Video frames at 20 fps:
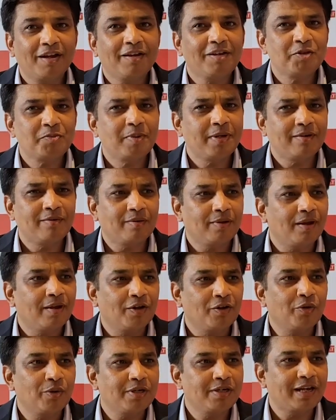it's been
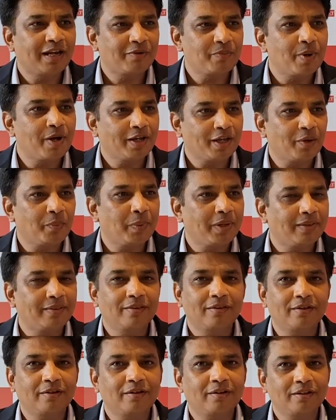a good networking with
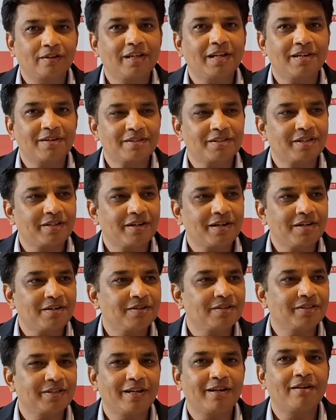the industry
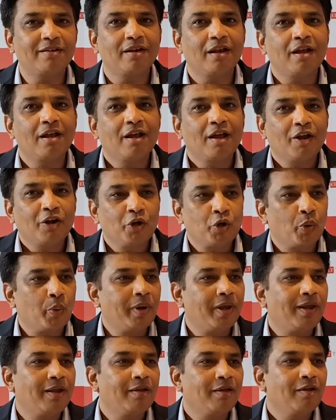leaders and
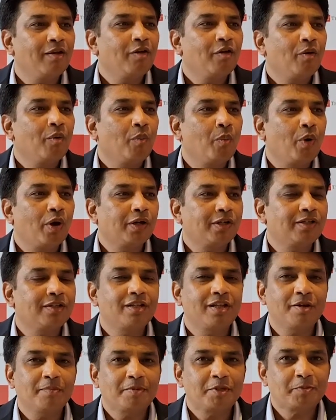knowing what
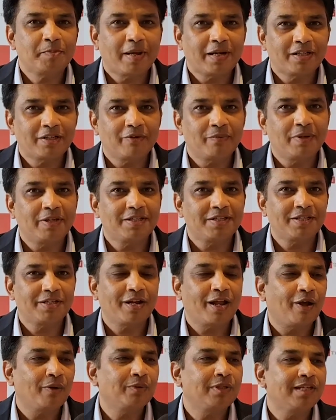their perspective is
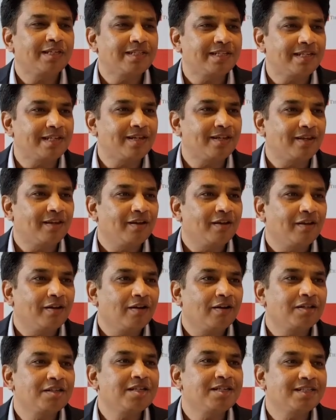and how they see
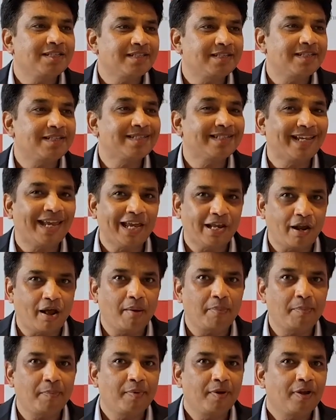GCC scale
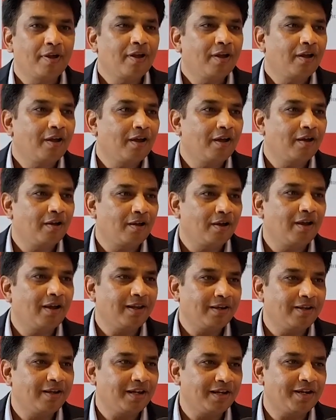up
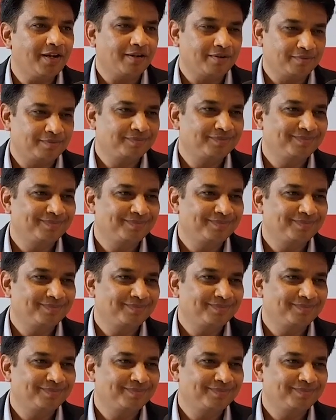in India.